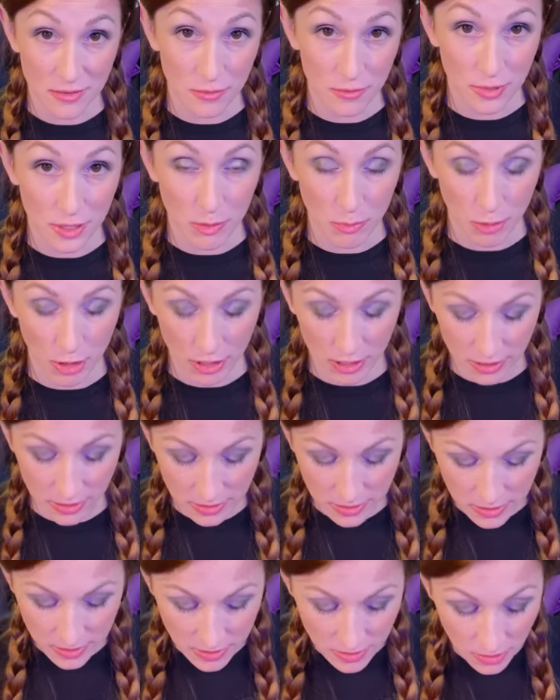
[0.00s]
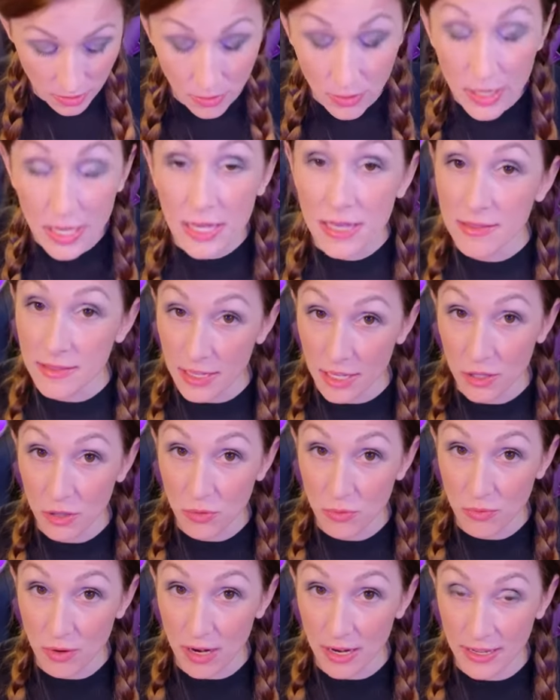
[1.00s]
with the product. So thank you,
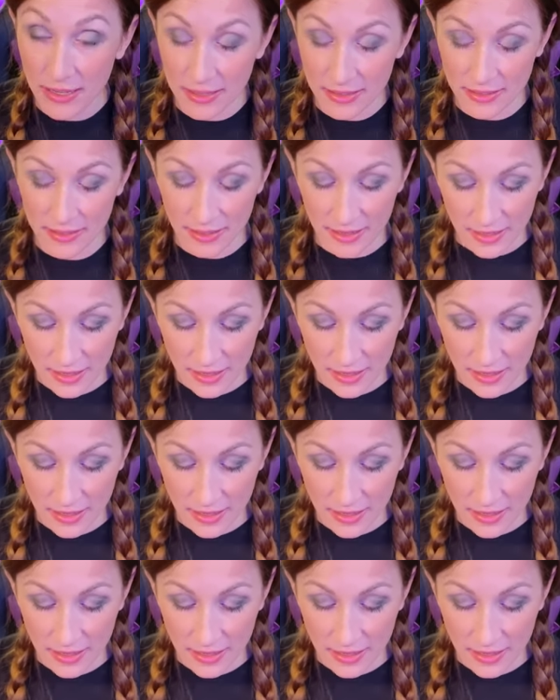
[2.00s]
Ryan.